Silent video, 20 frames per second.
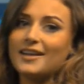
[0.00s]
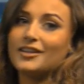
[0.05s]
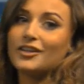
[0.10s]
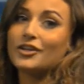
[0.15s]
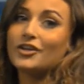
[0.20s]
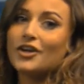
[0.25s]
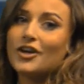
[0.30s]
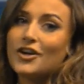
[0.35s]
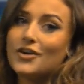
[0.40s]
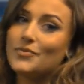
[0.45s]
the
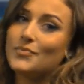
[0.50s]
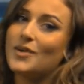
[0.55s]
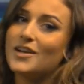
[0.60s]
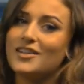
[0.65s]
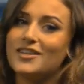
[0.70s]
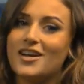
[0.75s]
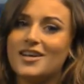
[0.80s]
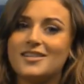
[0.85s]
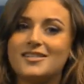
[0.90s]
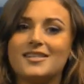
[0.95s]
current
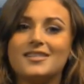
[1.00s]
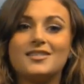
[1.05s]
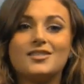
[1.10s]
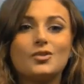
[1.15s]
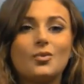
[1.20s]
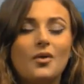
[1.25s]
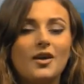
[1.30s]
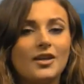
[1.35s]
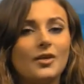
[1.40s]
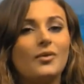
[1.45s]
wind gust is
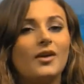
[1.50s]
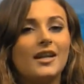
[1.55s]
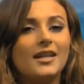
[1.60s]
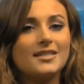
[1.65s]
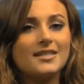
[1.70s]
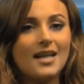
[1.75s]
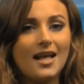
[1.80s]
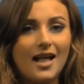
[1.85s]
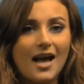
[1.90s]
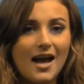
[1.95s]
21 in
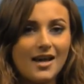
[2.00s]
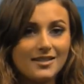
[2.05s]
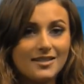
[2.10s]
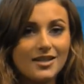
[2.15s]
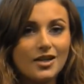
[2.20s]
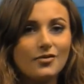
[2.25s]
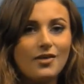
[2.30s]
Tallahassee.